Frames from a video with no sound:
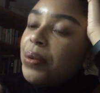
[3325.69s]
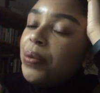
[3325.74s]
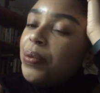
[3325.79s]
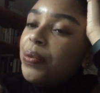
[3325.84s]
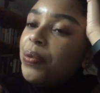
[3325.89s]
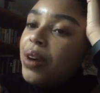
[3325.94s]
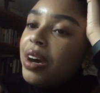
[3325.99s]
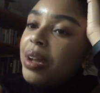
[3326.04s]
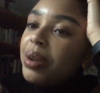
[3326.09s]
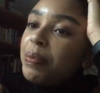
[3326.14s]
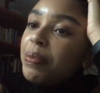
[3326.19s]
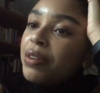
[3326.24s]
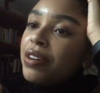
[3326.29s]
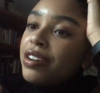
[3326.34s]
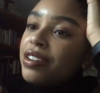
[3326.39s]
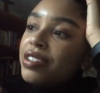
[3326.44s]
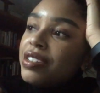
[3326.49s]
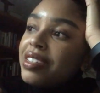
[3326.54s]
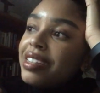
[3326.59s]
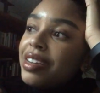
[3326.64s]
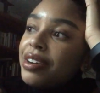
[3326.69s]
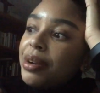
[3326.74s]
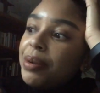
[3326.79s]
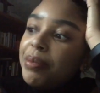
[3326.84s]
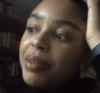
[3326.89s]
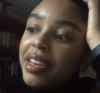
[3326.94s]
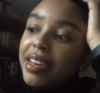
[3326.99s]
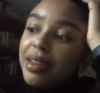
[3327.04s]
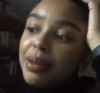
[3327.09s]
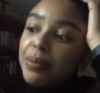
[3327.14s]
what person I would
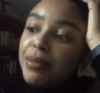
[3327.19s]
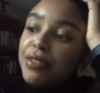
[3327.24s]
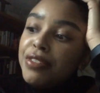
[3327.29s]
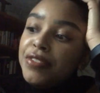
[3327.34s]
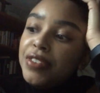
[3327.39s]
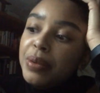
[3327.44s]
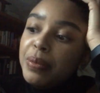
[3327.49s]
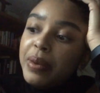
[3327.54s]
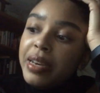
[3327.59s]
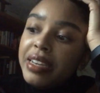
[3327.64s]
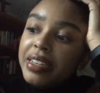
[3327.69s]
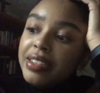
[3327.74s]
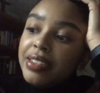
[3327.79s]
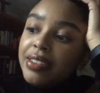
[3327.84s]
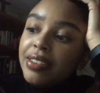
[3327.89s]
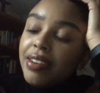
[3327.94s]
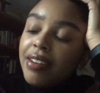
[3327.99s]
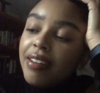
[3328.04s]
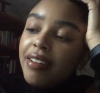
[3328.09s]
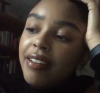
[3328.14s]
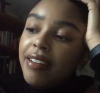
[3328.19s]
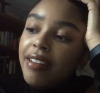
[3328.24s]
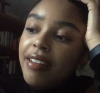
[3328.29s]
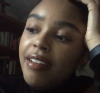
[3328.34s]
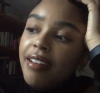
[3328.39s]
make a movie based on.